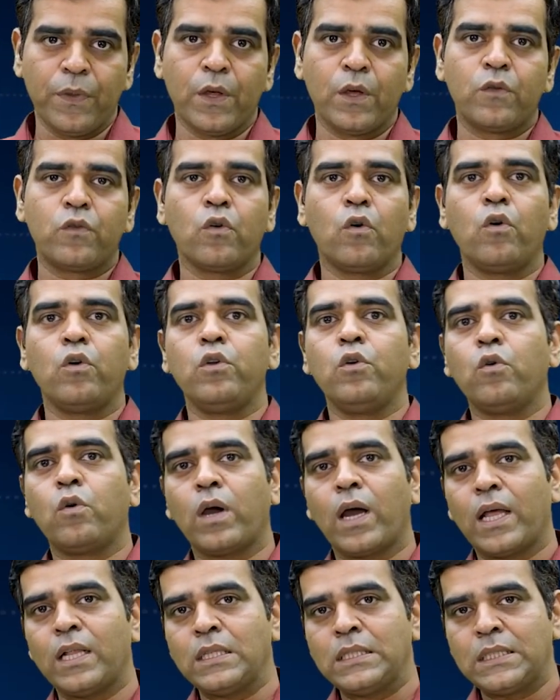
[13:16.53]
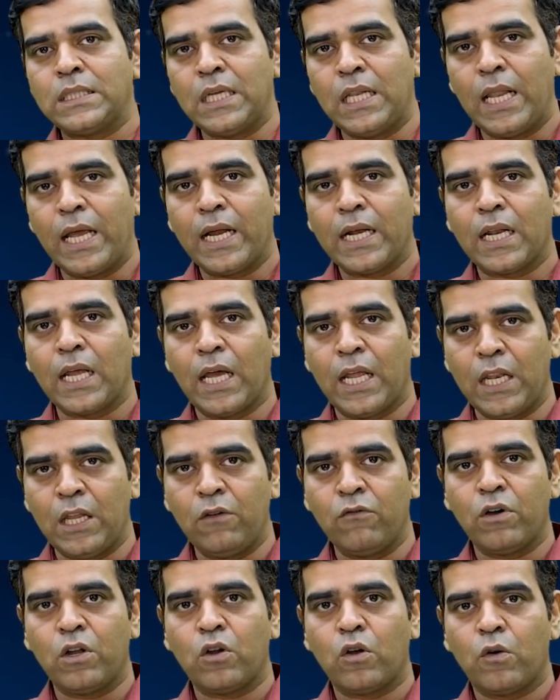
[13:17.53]
So you can select any
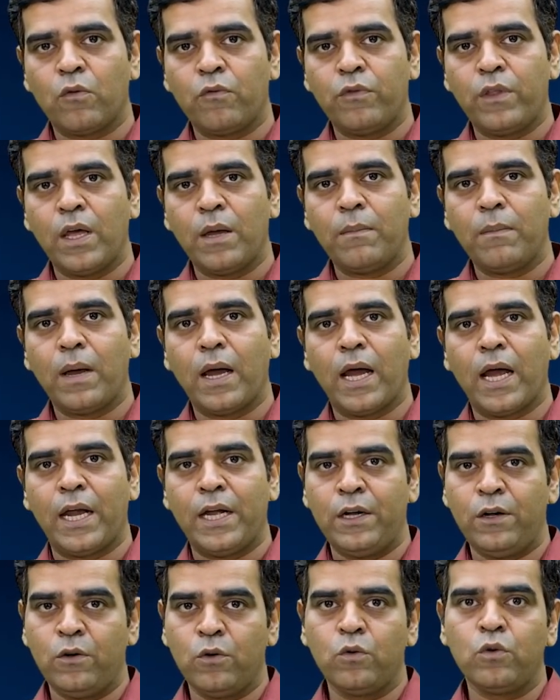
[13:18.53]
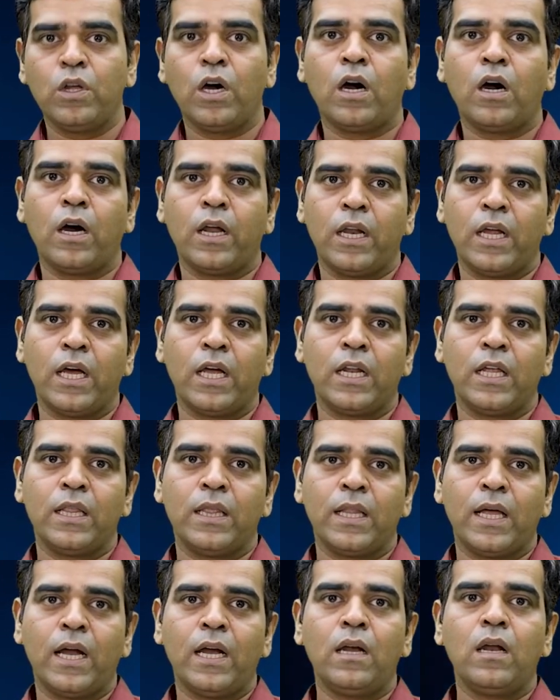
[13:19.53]
one of them and do the career in
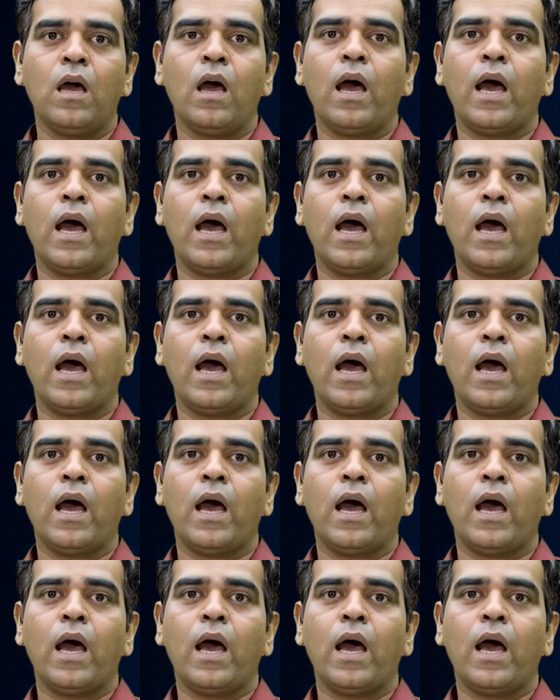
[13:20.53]
that.